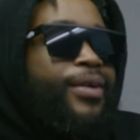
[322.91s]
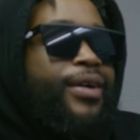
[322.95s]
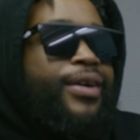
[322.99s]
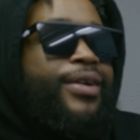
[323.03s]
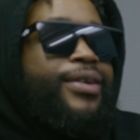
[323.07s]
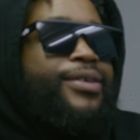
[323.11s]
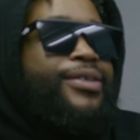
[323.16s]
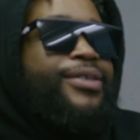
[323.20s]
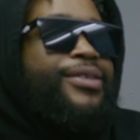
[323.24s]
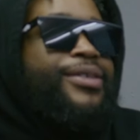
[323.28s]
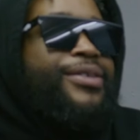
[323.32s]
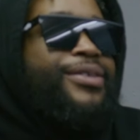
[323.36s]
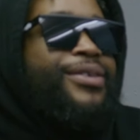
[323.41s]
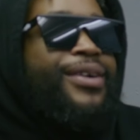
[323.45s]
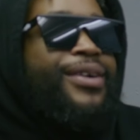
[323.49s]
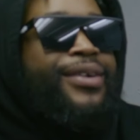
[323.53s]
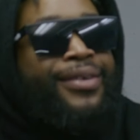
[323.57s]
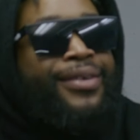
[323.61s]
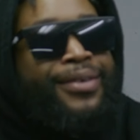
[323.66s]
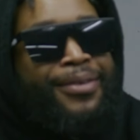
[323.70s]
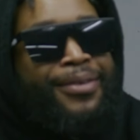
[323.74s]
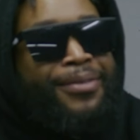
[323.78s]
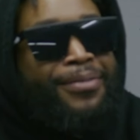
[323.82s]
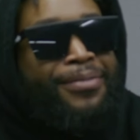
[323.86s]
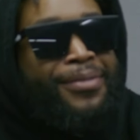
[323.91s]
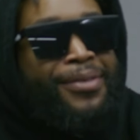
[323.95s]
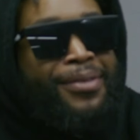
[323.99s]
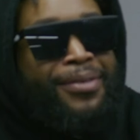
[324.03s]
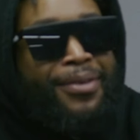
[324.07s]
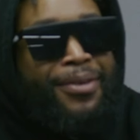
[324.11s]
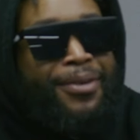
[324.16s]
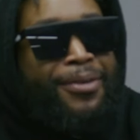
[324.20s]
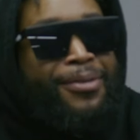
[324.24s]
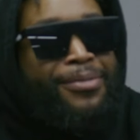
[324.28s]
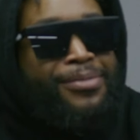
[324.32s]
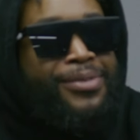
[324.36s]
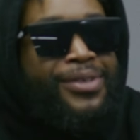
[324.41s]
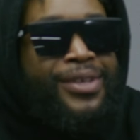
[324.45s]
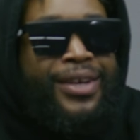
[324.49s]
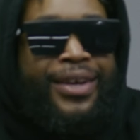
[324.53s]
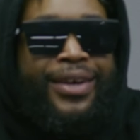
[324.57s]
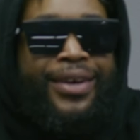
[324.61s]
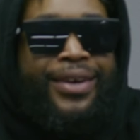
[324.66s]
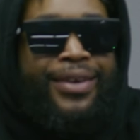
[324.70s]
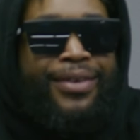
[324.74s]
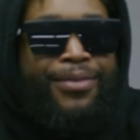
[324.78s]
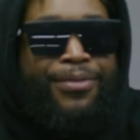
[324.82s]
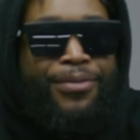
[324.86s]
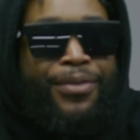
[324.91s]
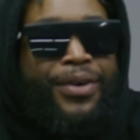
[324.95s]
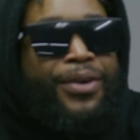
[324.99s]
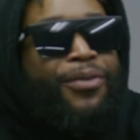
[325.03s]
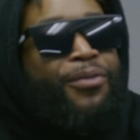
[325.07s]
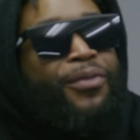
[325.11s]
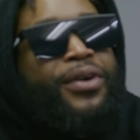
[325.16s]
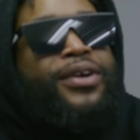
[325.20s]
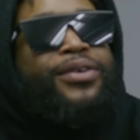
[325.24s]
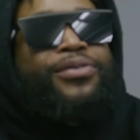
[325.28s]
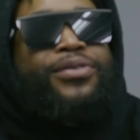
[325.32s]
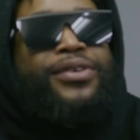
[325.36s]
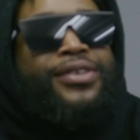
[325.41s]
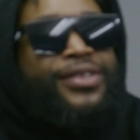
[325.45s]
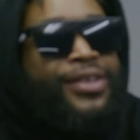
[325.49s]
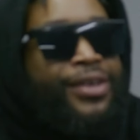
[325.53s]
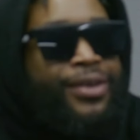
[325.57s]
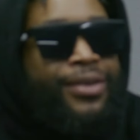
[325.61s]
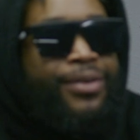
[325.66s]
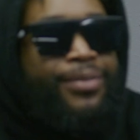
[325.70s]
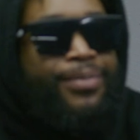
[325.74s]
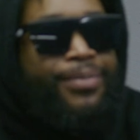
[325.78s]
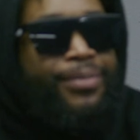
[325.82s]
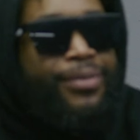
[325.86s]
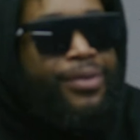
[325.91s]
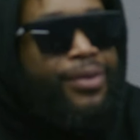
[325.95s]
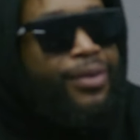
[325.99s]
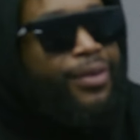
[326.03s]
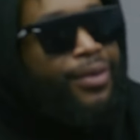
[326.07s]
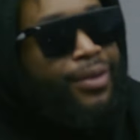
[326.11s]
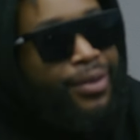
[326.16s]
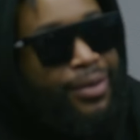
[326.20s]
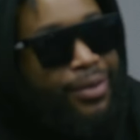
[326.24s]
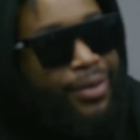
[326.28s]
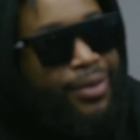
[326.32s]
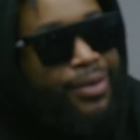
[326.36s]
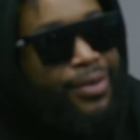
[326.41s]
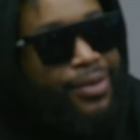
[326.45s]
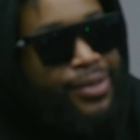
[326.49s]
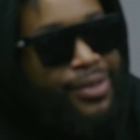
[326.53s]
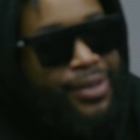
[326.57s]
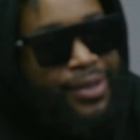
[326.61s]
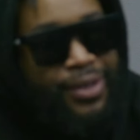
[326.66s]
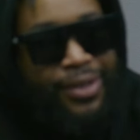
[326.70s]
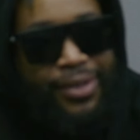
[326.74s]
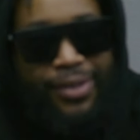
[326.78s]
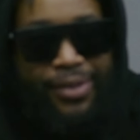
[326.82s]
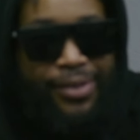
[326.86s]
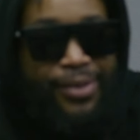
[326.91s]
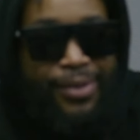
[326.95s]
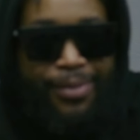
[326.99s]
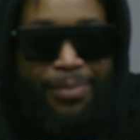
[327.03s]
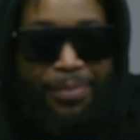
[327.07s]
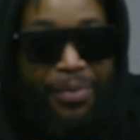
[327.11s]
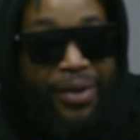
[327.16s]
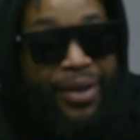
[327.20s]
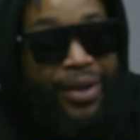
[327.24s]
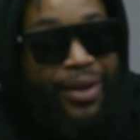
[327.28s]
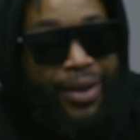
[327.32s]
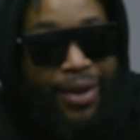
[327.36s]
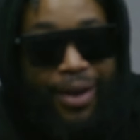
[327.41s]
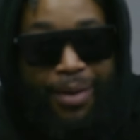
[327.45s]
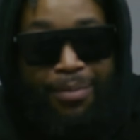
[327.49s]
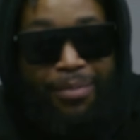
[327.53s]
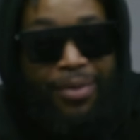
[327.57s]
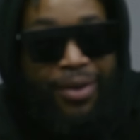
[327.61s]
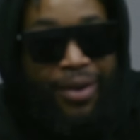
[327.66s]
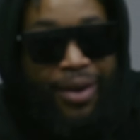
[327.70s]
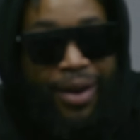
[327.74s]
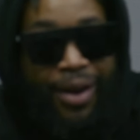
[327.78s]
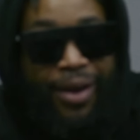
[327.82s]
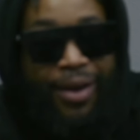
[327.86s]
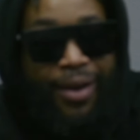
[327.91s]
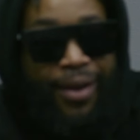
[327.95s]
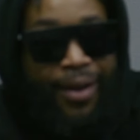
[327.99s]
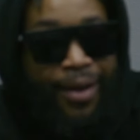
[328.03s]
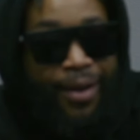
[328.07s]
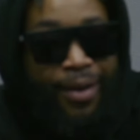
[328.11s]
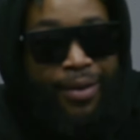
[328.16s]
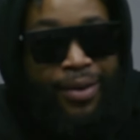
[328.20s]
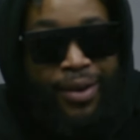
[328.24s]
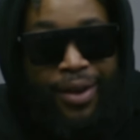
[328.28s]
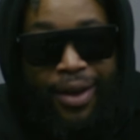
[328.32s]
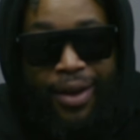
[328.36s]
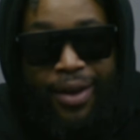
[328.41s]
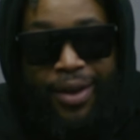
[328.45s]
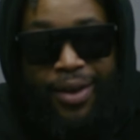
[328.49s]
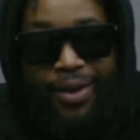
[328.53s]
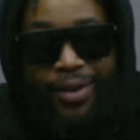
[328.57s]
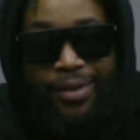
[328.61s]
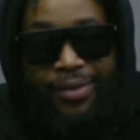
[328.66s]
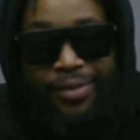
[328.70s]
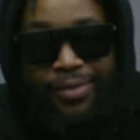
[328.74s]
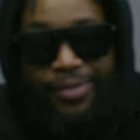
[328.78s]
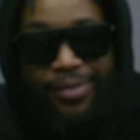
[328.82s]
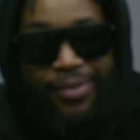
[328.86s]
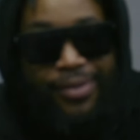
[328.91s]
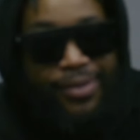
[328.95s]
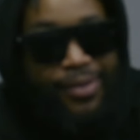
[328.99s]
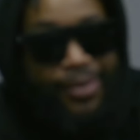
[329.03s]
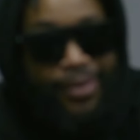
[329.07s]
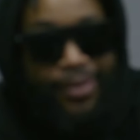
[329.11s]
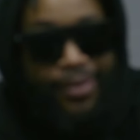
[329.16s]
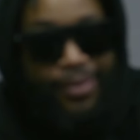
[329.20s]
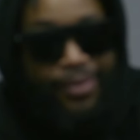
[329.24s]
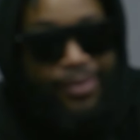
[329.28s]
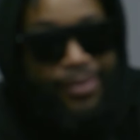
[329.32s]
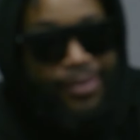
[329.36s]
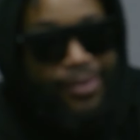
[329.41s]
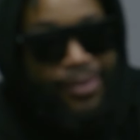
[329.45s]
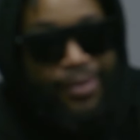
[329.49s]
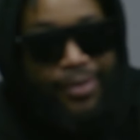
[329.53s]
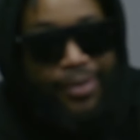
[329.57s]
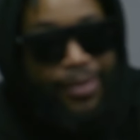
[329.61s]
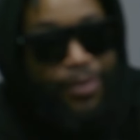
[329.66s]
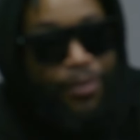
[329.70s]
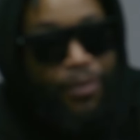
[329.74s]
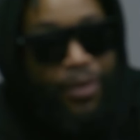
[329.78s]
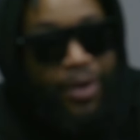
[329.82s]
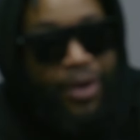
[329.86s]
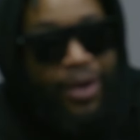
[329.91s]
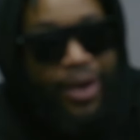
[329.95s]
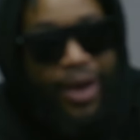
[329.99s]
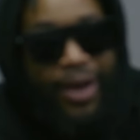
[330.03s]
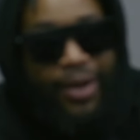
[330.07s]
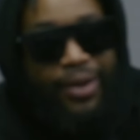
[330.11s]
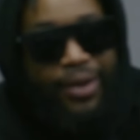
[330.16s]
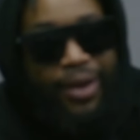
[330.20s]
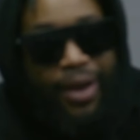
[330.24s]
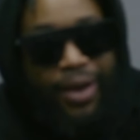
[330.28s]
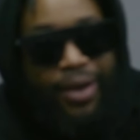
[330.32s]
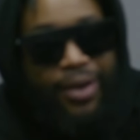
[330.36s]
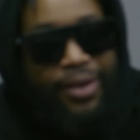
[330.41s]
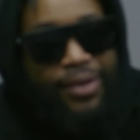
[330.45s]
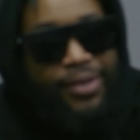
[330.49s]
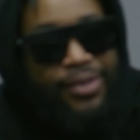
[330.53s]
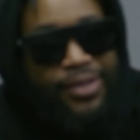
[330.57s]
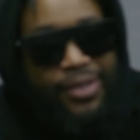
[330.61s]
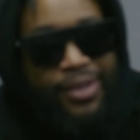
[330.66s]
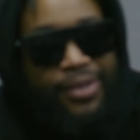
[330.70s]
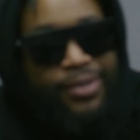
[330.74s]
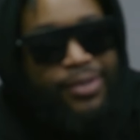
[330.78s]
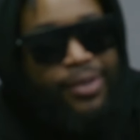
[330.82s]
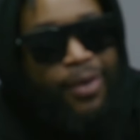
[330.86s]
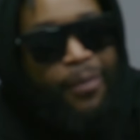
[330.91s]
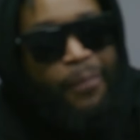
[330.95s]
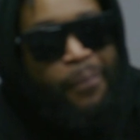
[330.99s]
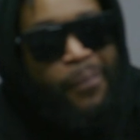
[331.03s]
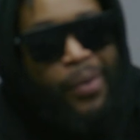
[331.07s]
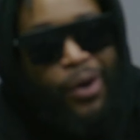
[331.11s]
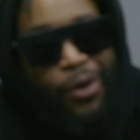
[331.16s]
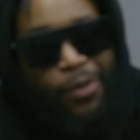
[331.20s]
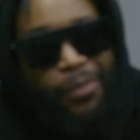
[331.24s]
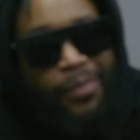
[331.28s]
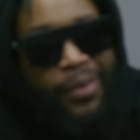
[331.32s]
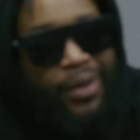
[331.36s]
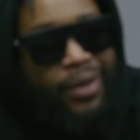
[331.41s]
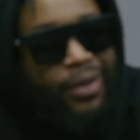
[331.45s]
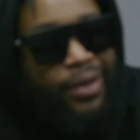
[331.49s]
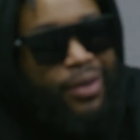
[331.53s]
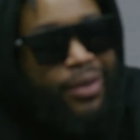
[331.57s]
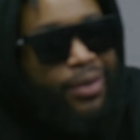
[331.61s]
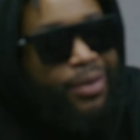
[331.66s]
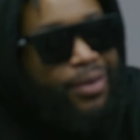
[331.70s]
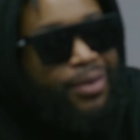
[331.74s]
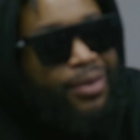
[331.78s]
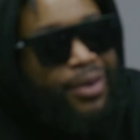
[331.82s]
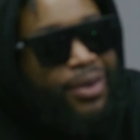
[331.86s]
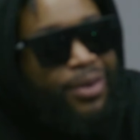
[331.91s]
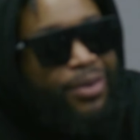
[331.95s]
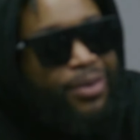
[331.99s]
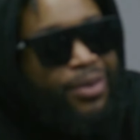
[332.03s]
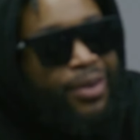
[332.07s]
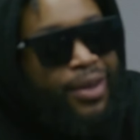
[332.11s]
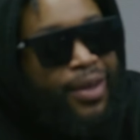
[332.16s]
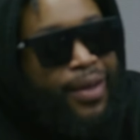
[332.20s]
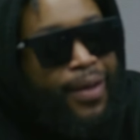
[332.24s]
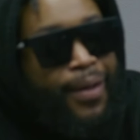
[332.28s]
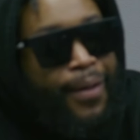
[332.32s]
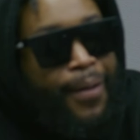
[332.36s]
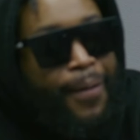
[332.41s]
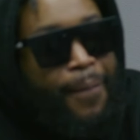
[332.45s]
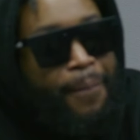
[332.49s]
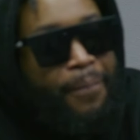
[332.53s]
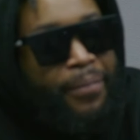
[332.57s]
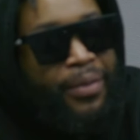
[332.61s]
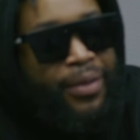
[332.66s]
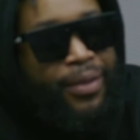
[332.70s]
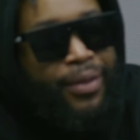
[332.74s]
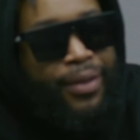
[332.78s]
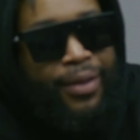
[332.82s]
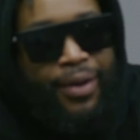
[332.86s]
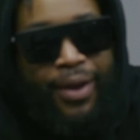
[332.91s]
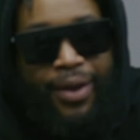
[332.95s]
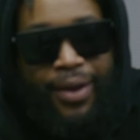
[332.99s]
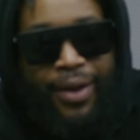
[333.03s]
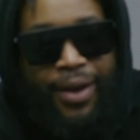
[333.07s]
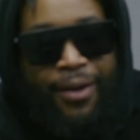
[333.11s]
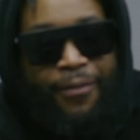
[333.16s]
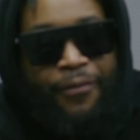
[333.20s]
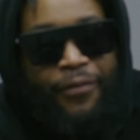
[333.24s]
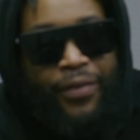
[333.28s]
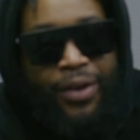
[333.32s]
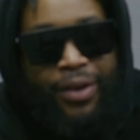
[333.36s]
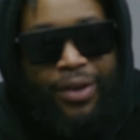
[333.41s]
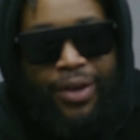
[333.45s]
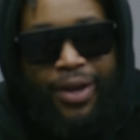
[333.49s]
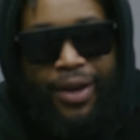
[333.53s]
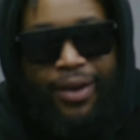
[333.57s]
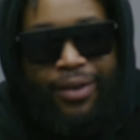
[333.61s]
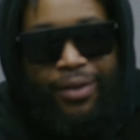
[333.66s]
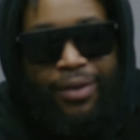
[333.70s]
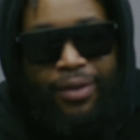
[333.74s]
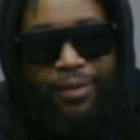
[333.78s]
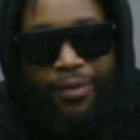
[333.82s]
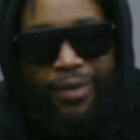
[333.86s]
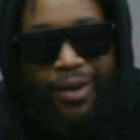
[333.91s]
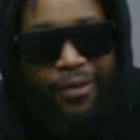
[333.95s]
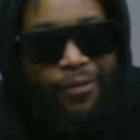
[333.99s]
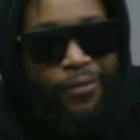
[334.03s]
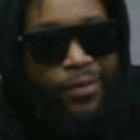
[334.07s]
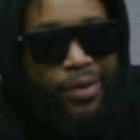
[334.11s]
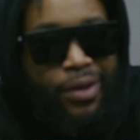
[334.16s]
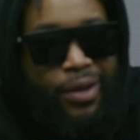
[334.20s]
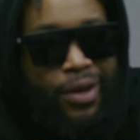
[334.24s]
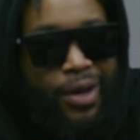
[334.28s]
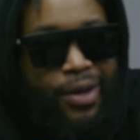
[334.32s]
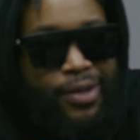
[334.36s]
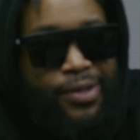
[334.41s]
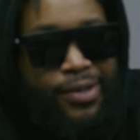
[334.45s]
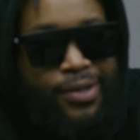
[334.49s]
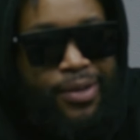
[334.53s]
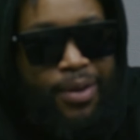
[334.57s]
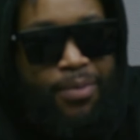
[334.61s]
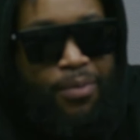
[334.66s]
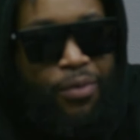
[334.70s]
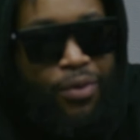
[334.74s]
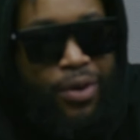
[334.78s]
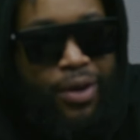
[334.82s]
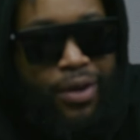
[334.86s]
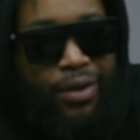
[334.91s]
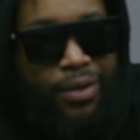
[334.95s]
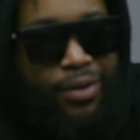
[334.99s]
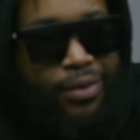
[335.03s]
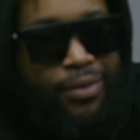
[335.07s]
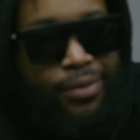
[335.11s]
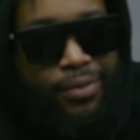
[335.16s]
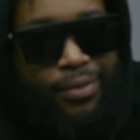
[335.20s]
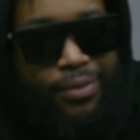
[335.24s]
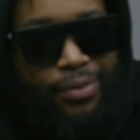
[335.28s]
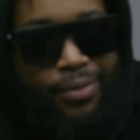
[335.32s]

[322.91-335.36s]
man, shut up. You know what I'm saying? What's up? Shit, but bro, I had days, well, not days, just a moment. You know, like I felt like if I feel like someone